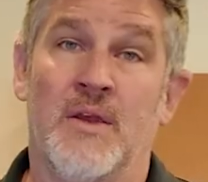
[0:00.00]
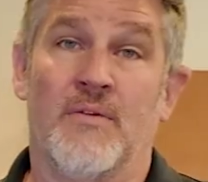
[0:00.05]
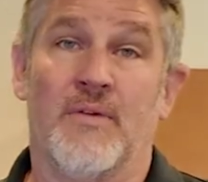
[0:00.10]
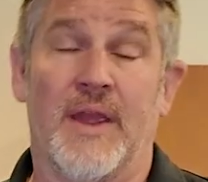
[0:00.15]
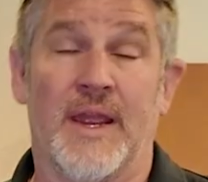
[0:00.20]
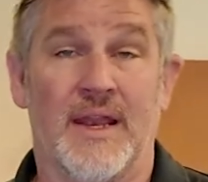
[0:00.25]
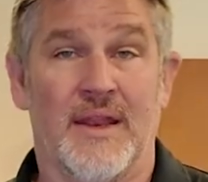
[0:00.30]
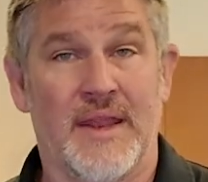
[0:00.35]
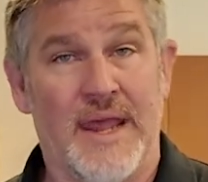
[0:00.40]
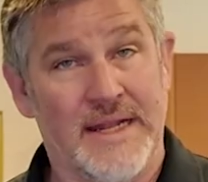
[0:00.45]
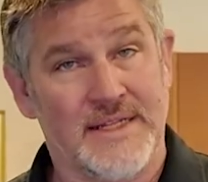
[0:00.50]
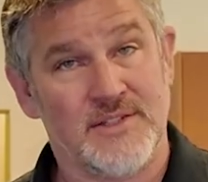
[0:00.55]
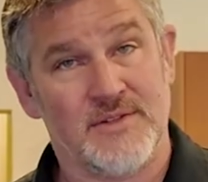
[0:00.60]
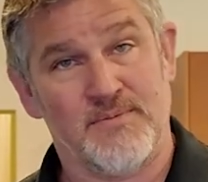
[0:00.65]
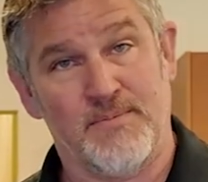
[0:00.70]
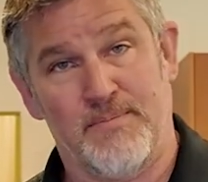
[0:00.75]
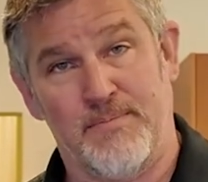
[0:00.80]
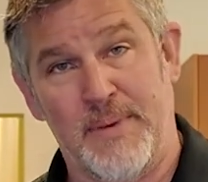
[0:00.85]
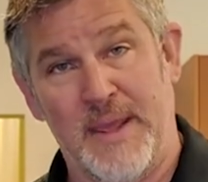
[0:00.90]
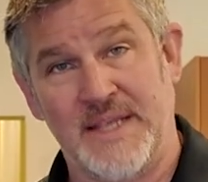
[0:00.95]
Right? That's
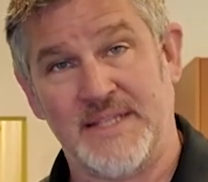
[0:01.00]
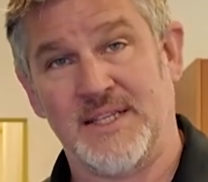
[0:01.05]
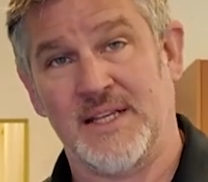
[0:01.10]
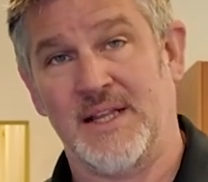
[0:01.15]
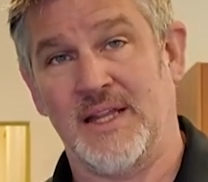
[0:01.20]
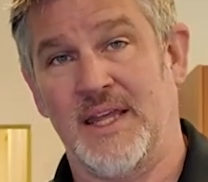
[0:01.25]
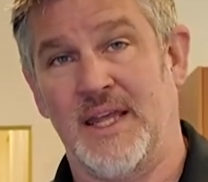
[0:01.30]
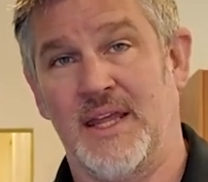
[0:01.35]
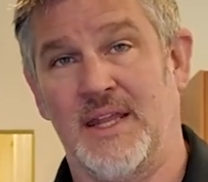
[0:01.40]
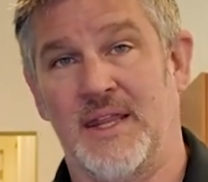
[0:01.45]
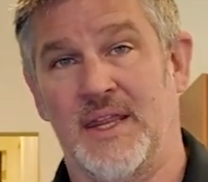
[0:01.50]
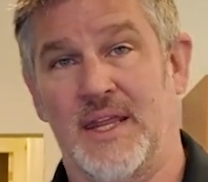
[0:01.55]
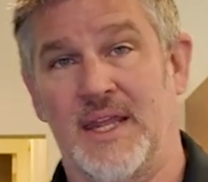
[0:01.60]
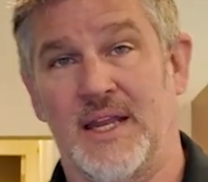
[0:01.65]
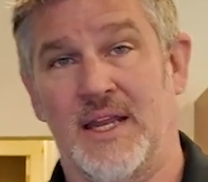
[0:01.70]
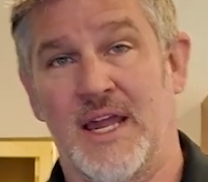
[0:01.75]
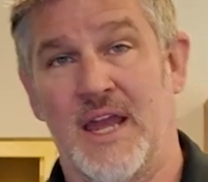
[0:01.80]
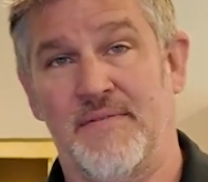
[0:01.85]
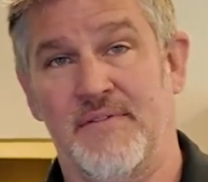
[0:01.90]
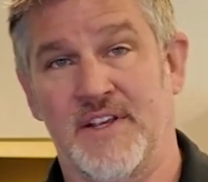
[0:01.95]
basically
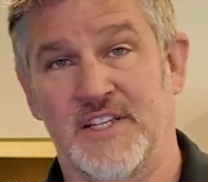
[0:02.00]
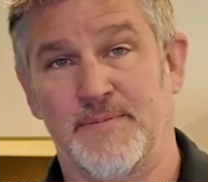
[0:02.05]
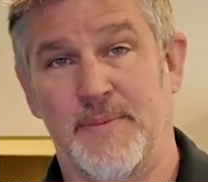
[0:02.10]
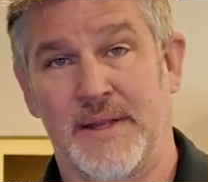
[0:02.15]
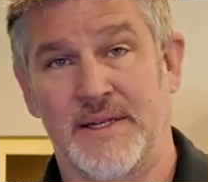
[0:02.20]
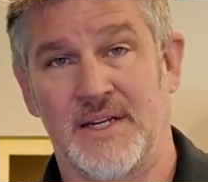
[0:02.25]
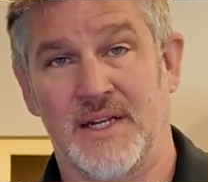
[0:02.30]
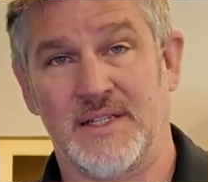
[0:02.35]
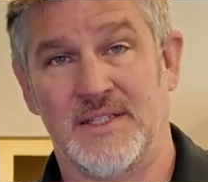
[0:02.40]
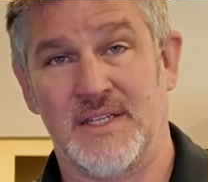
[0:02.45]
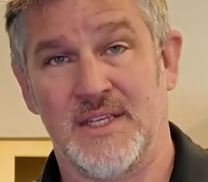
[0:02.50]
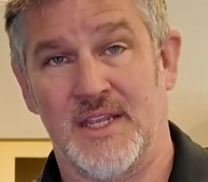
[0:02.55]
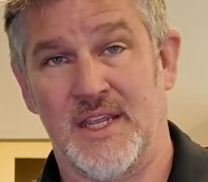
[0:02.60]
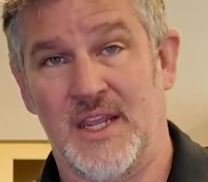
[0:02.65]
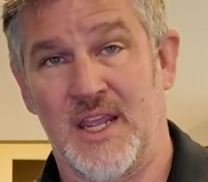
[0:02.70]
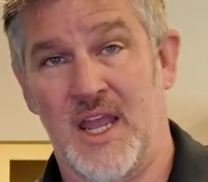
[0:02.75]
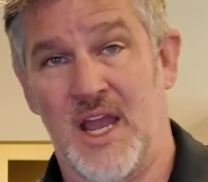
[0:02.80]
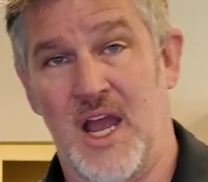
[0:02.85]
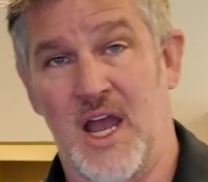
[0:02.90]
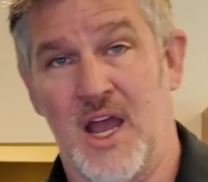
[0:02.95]
the life
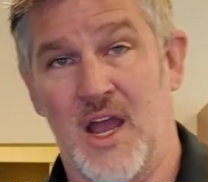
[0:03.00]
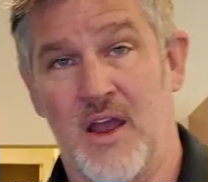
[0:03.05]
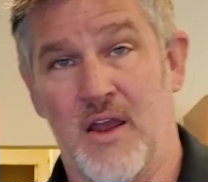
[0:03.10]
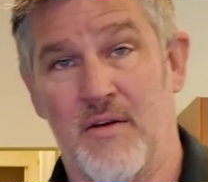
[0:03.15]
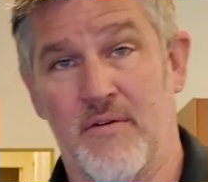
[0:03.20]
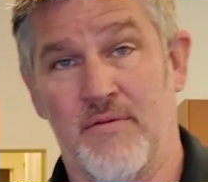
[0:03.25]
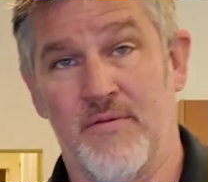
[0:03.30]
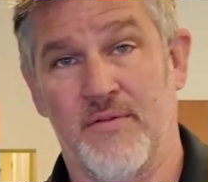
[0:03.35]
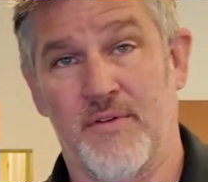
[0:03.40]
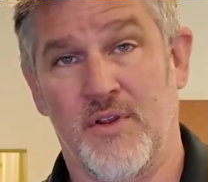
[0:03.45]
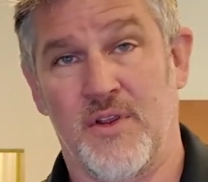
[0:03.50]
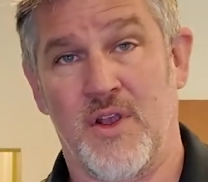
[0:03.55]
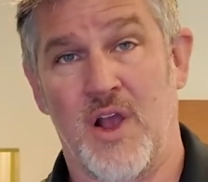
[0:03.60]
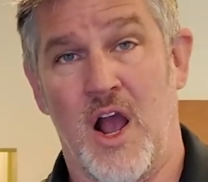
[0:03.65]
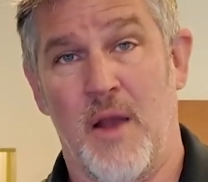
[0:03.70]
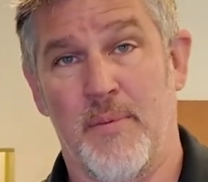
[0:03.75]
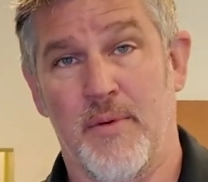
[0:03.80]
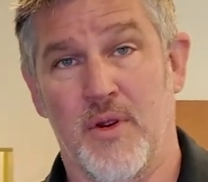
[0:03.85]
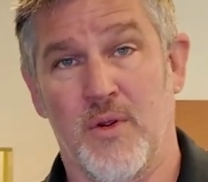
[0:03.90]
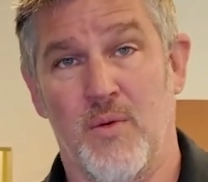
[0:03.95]
expectancy of
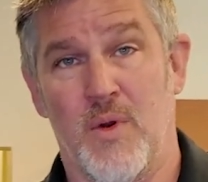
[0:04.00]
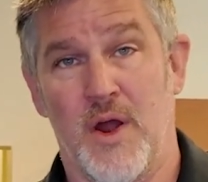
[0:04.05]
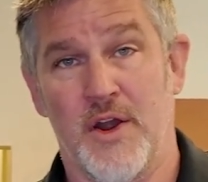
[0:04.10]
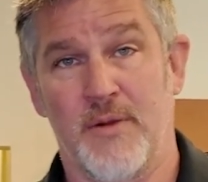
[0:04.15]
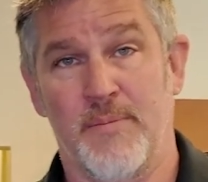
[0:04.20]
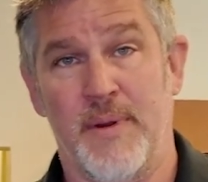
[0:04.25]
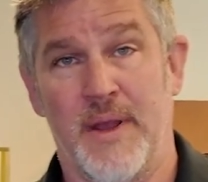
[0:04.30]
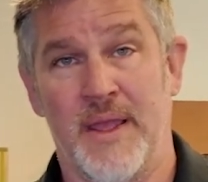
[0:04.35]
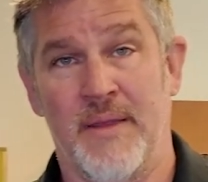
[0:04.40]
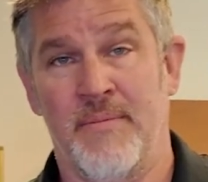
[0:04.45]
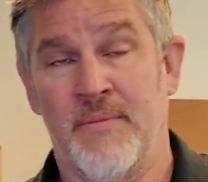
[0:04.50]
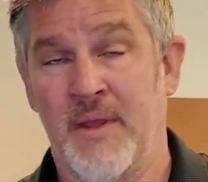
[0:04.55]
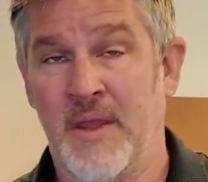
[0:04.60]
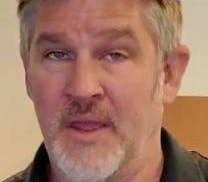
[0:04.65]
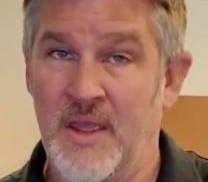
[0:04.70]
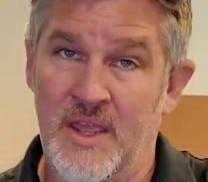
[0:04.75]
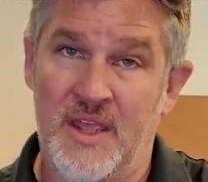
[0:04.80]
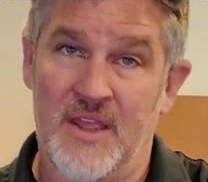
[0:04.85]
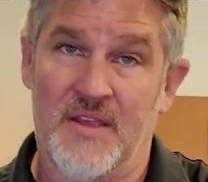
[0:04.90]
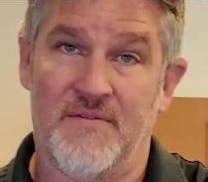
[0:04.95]
copper water pipe,
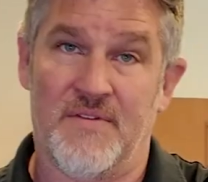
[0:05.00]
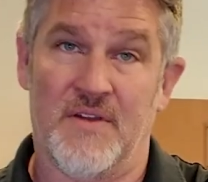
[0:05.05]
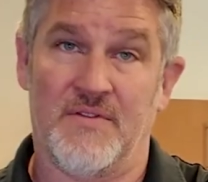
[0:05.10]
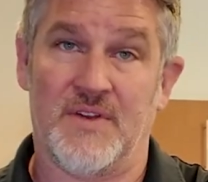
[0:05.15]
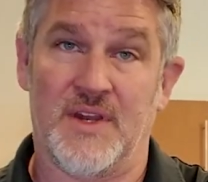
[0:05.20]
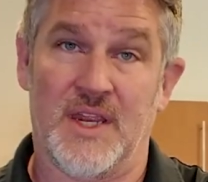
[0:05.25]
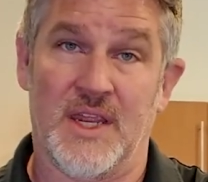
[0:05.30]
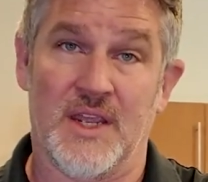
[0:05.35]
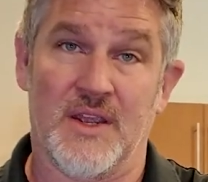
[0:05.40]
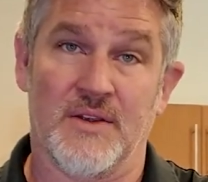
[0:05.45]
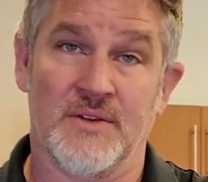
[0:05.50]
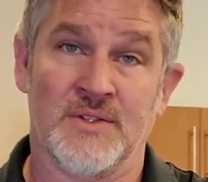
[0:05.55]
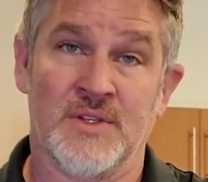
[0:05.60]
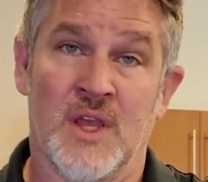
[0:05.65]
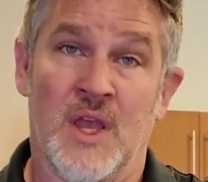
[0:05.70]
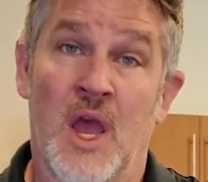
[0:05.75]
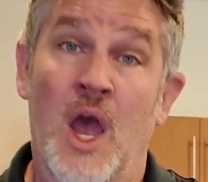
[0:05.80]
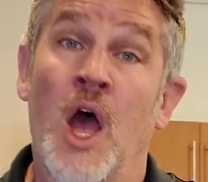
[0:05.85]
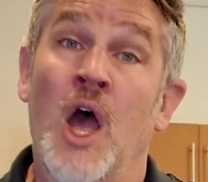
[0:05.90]
50 years.